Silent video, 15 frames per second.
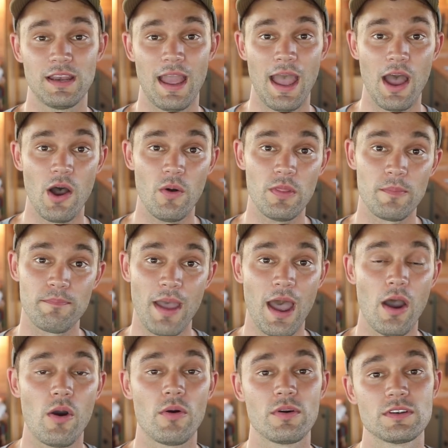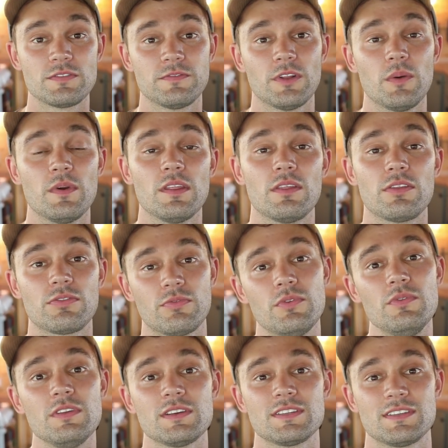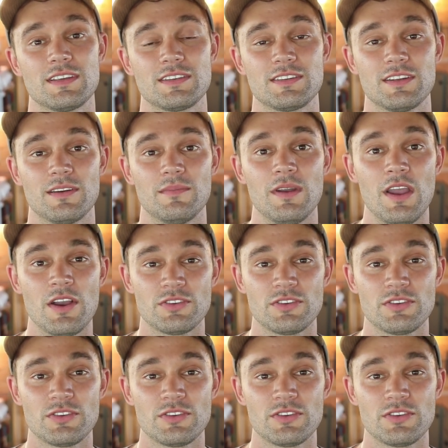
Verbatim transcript: how the power is flowing through this system